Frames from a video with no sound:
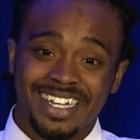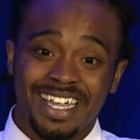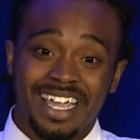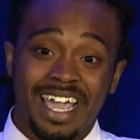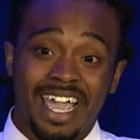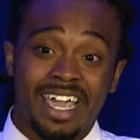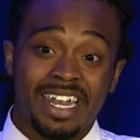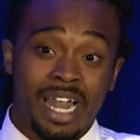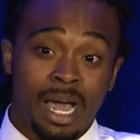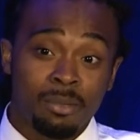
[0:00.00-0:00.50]

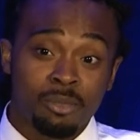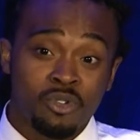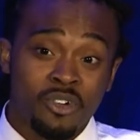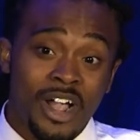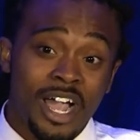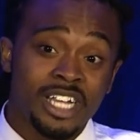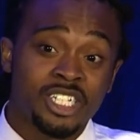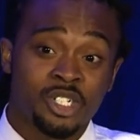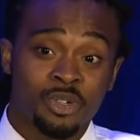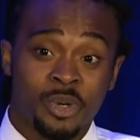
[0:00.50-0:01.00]
And I'm
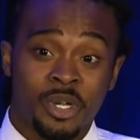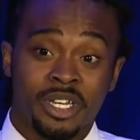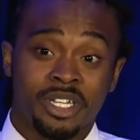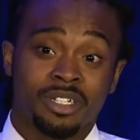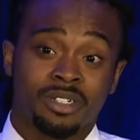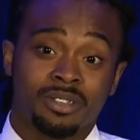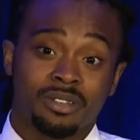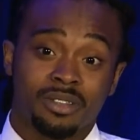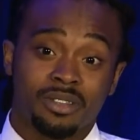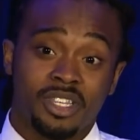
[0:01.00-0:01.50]
graduating
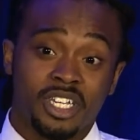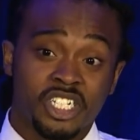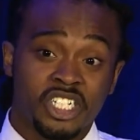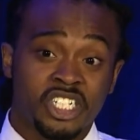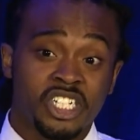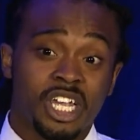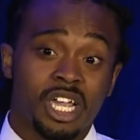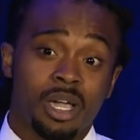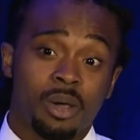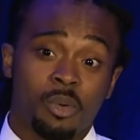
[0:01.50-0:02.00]
this
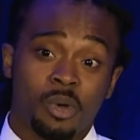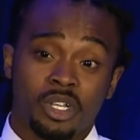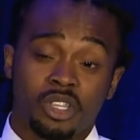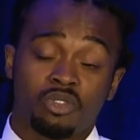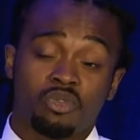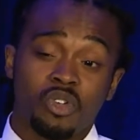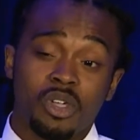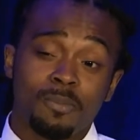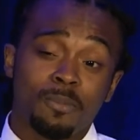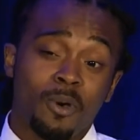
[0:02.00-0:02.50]
year with a
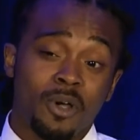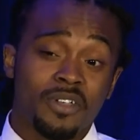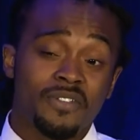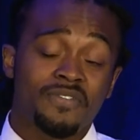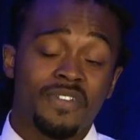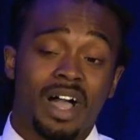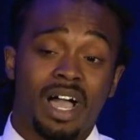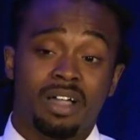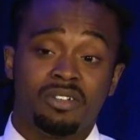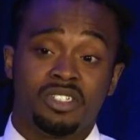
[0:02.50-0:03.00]
3.5
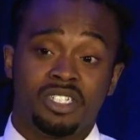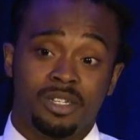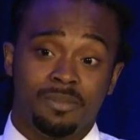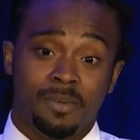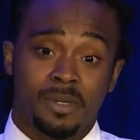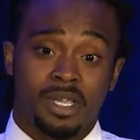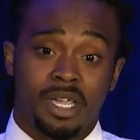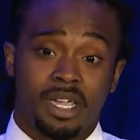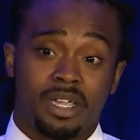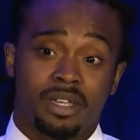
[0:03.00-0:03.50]
GPA.